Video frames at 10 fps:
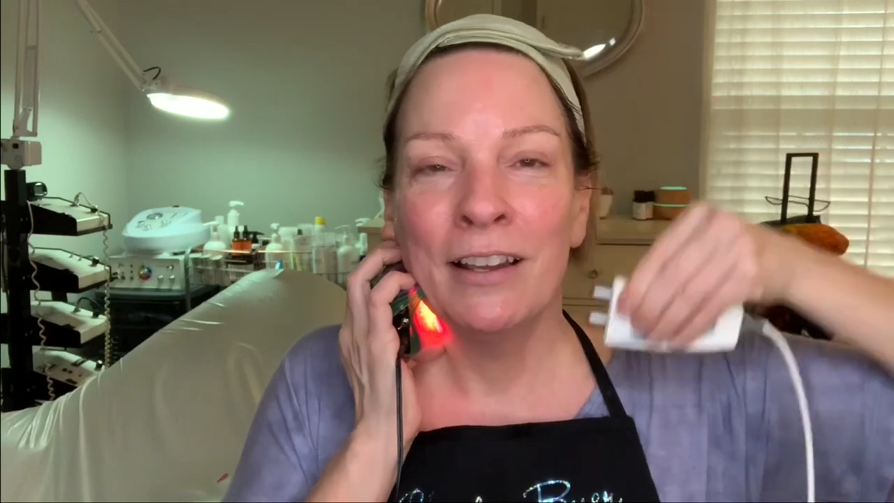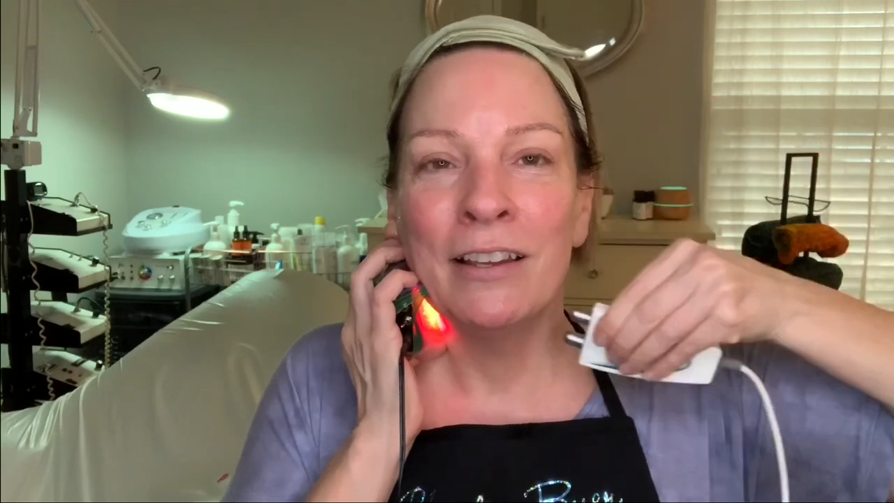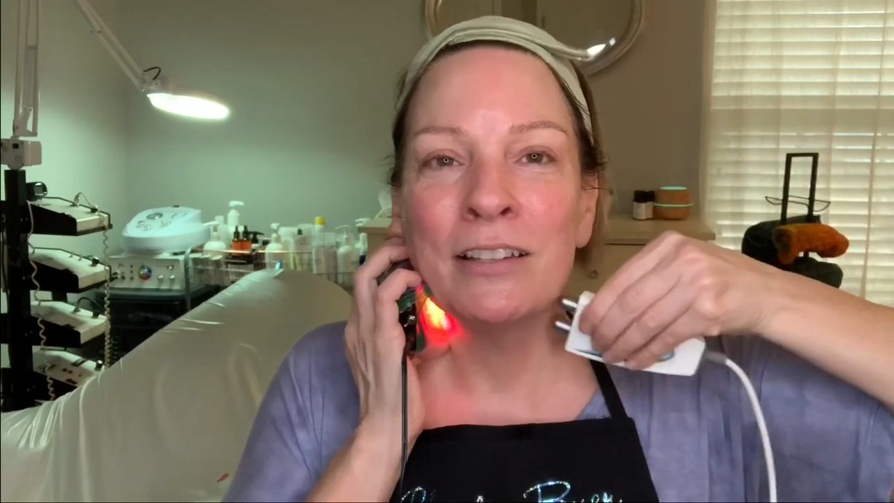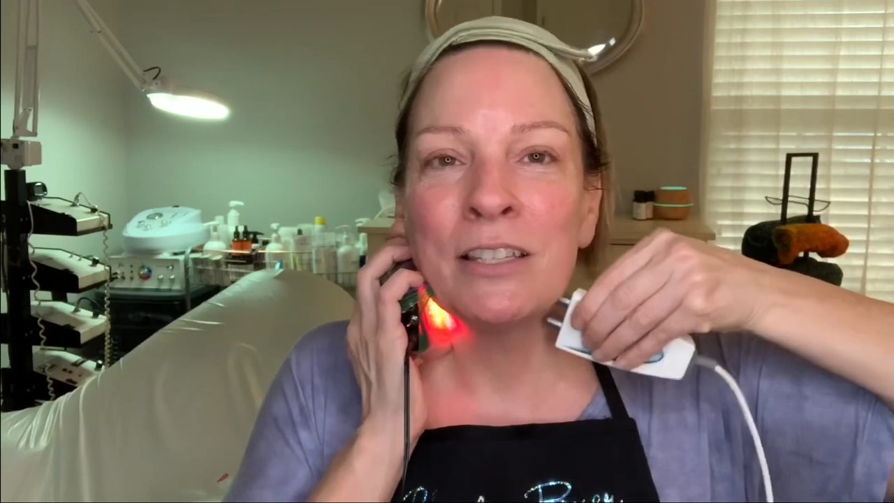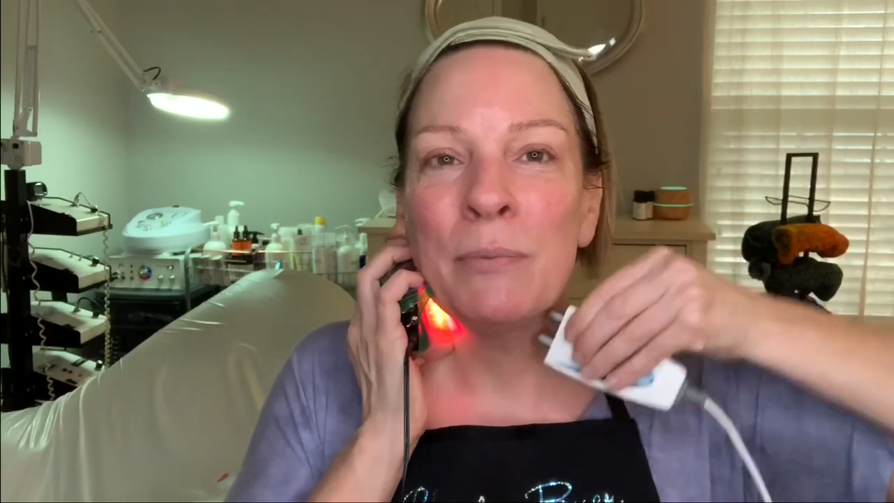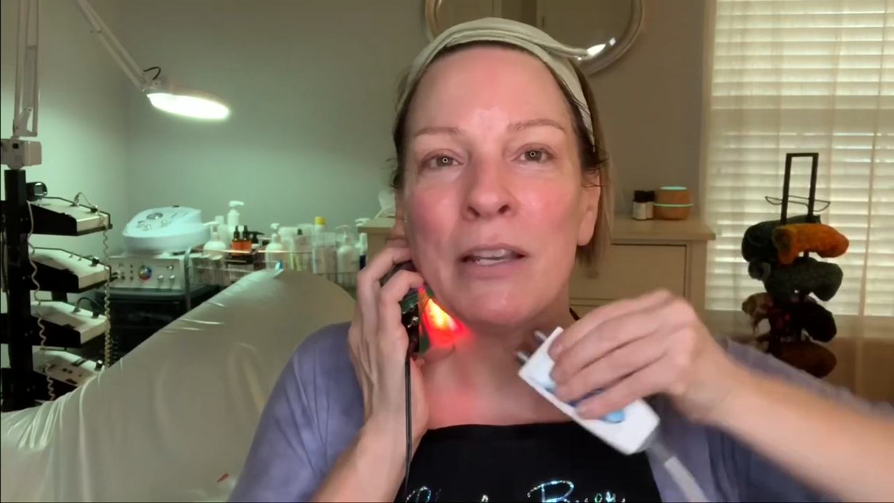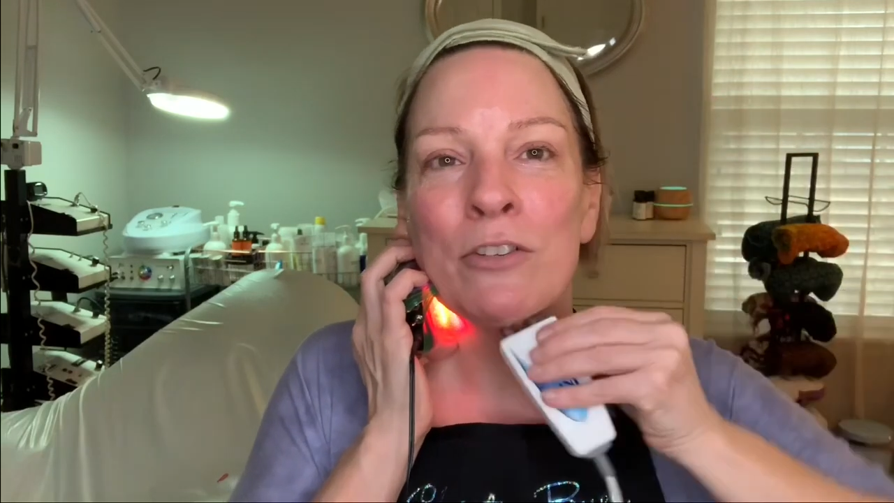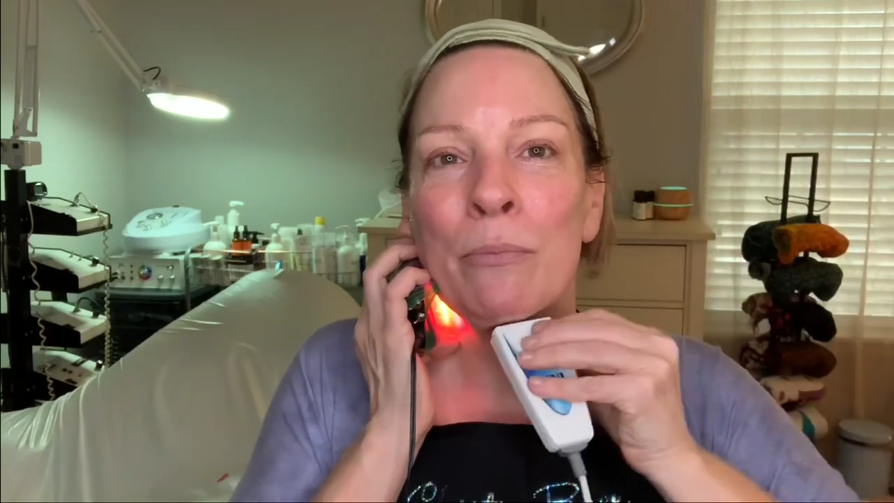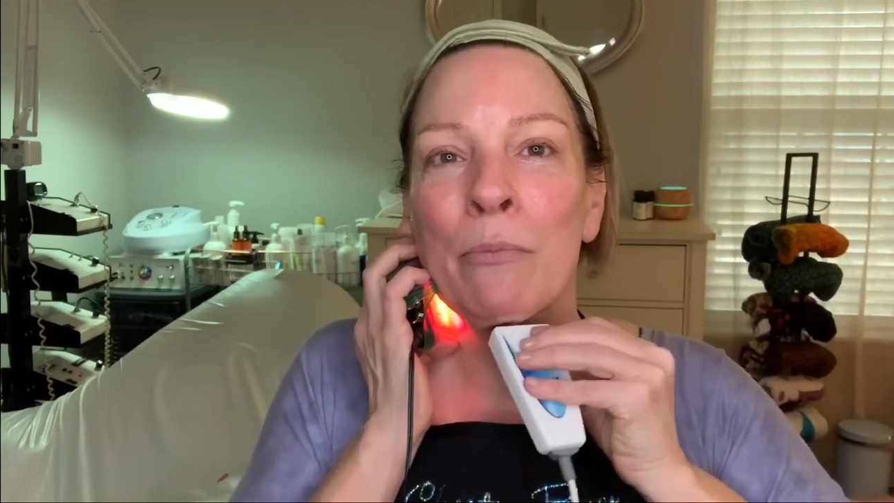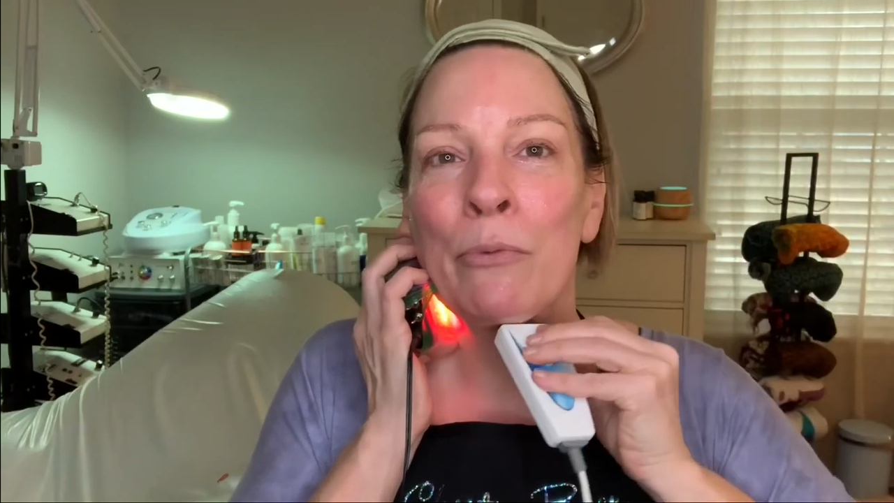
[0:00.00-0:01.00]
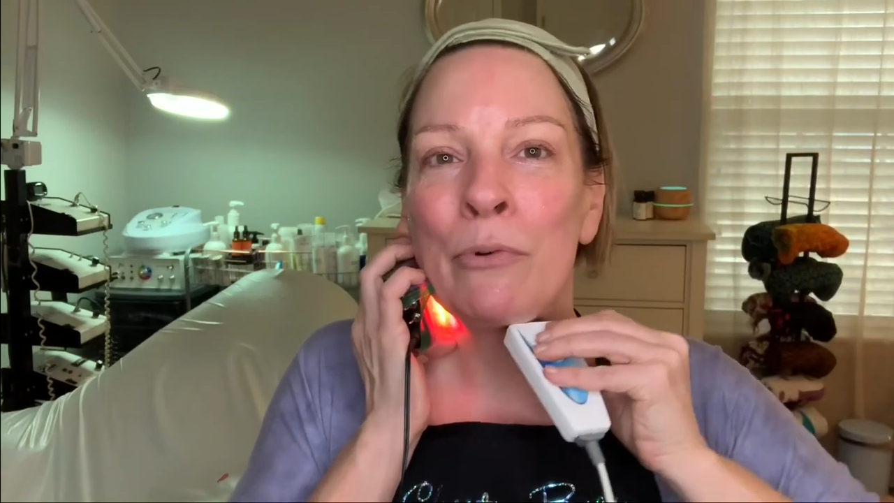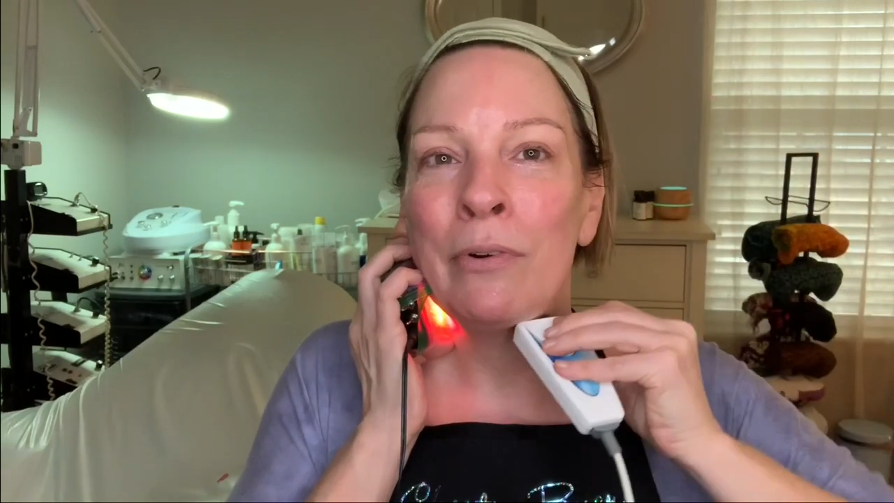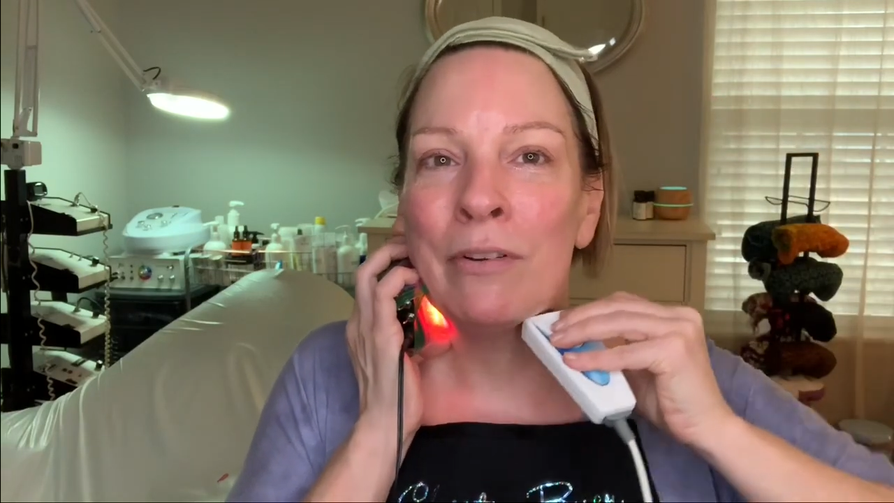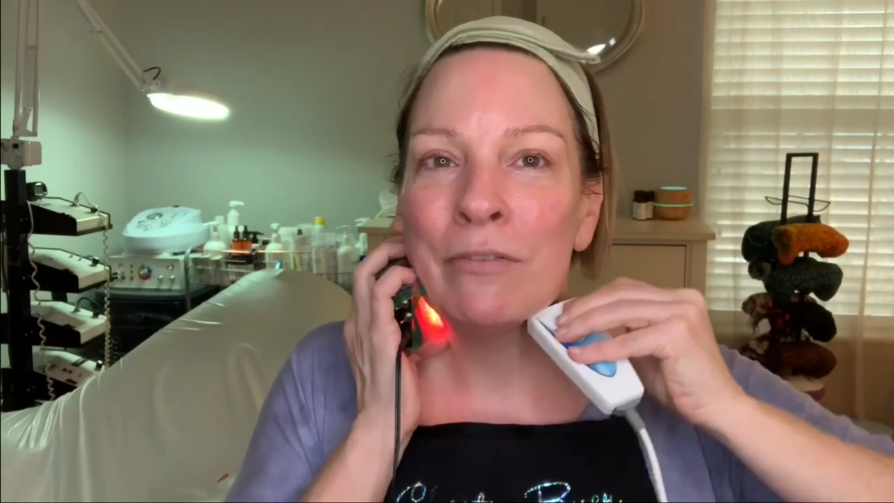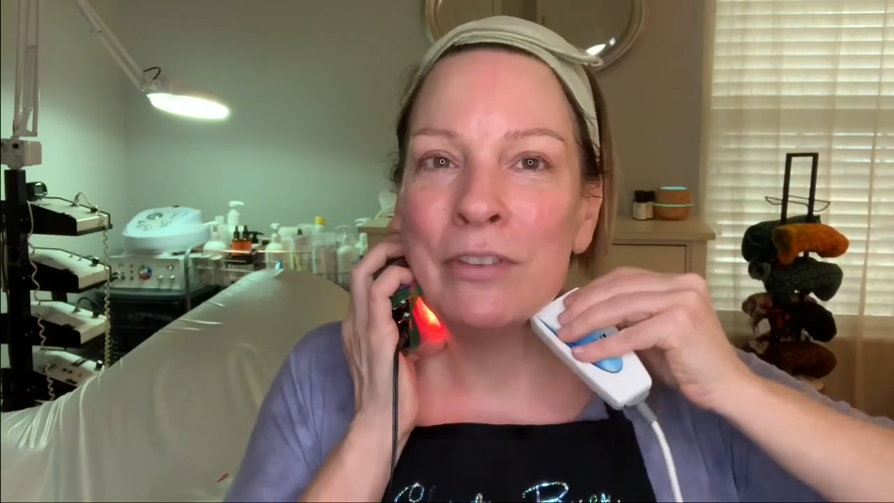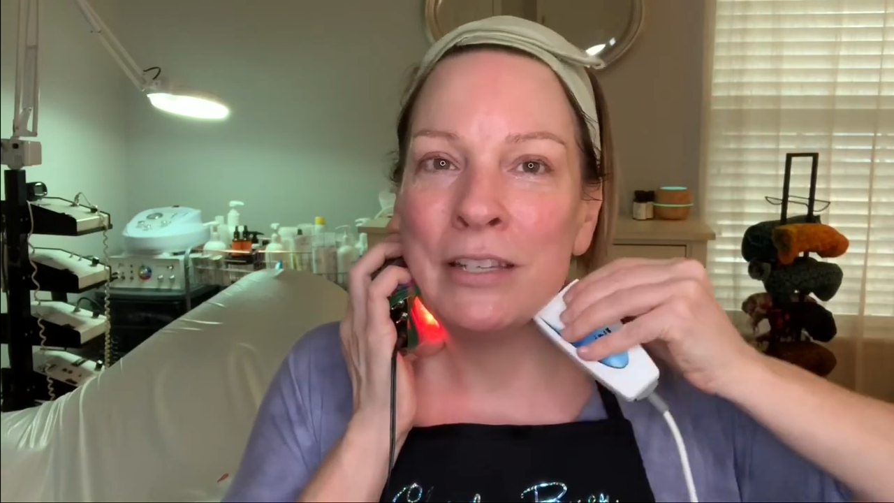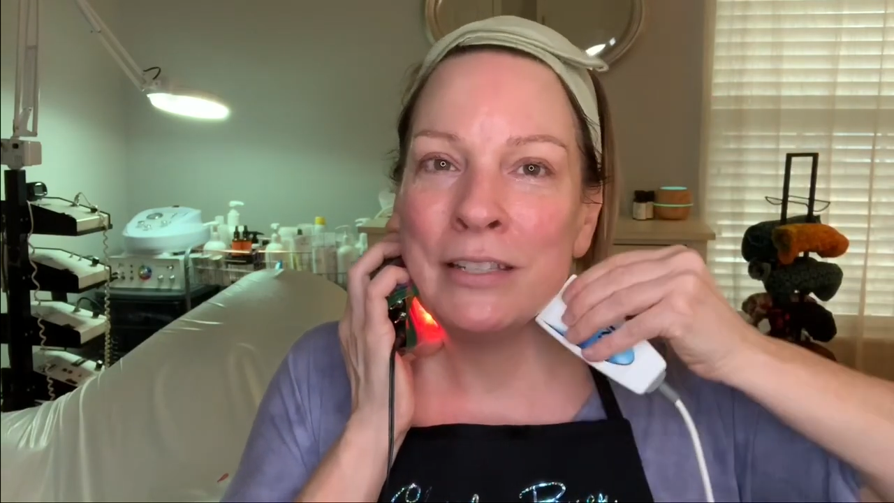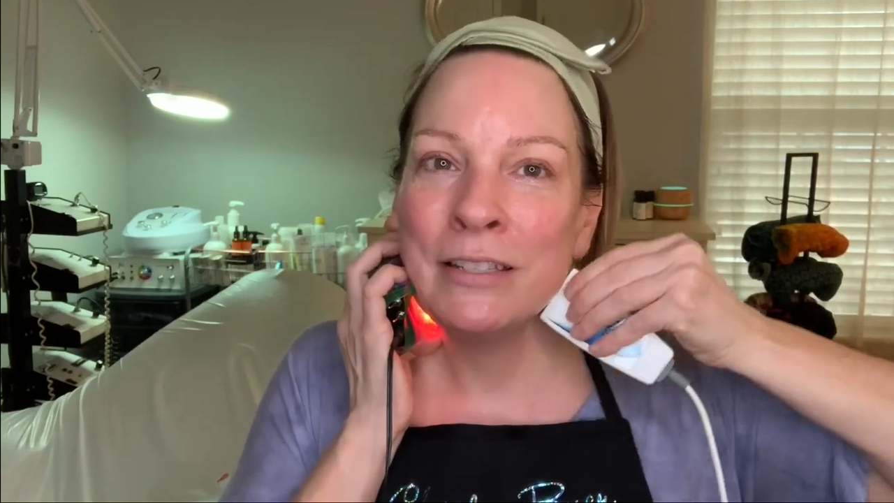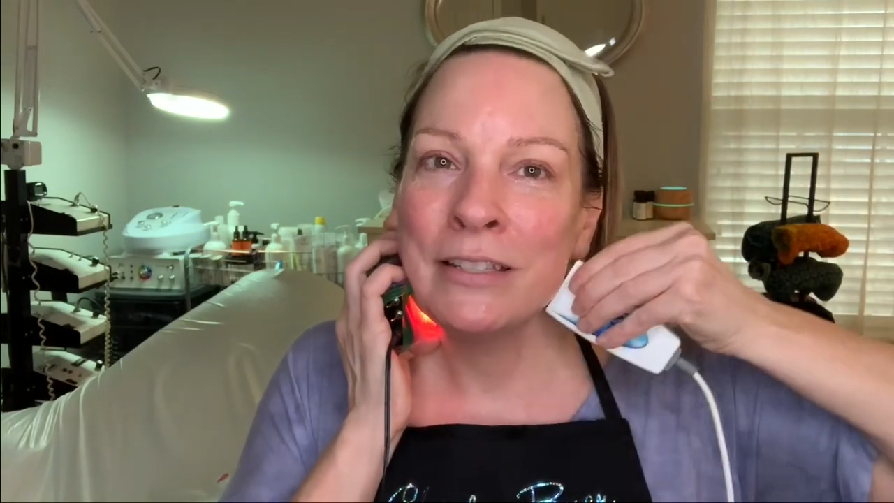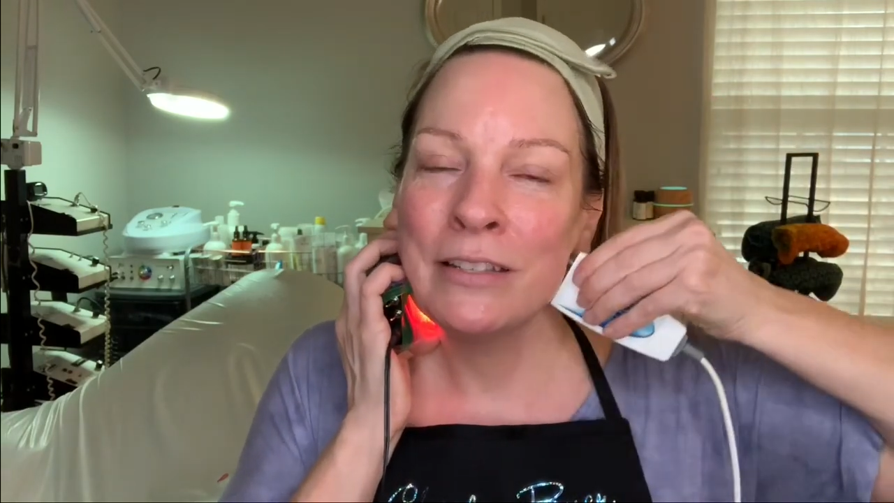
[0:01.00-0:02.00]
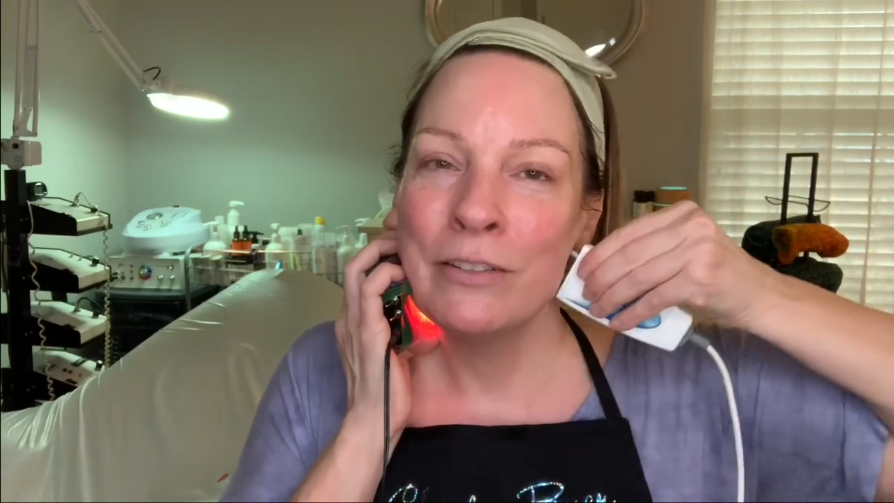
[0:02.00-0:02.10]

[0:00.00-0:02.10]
I expect more of these